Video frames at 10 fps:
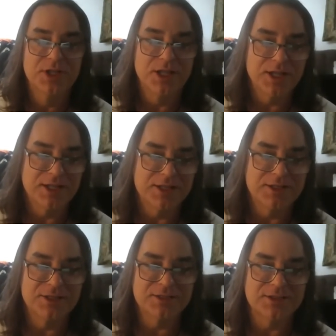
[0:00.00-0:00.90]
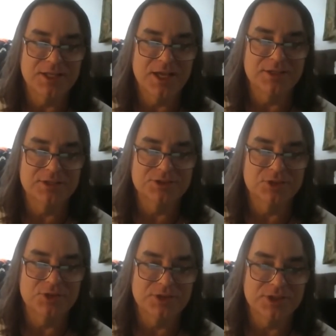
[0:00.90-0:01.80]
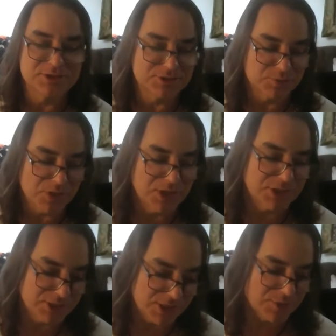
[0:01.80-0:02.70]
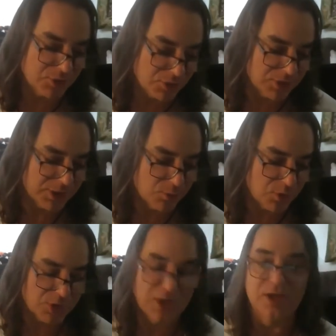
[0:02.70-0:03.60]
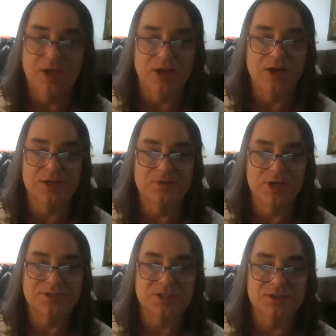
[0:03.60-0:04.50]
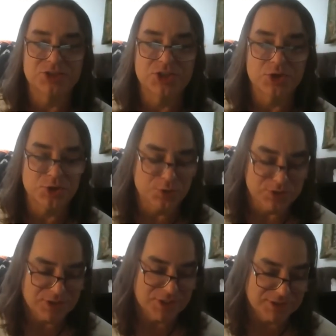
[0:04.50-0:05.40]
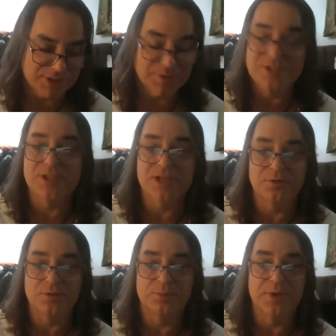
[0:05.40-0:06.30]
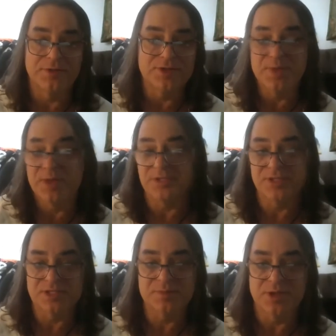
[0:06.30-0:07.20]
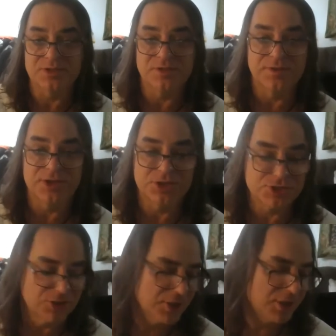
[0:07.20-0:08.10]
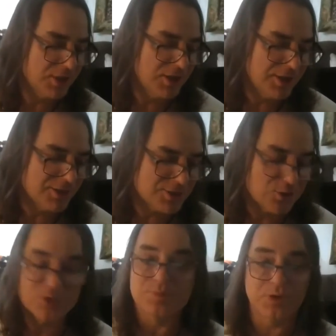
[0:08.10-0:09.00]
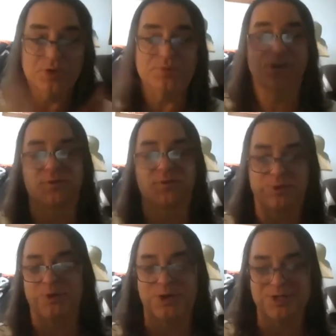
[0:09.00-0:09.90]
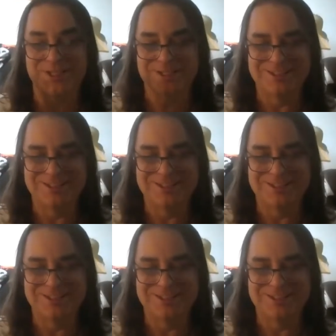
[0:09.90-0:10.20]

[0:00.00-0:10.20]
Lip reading: And it kind of, this project that I'm currently working on, as I'll show you, is going to take me several months, maybe 6 months to finish. So it was perfect for quarantine.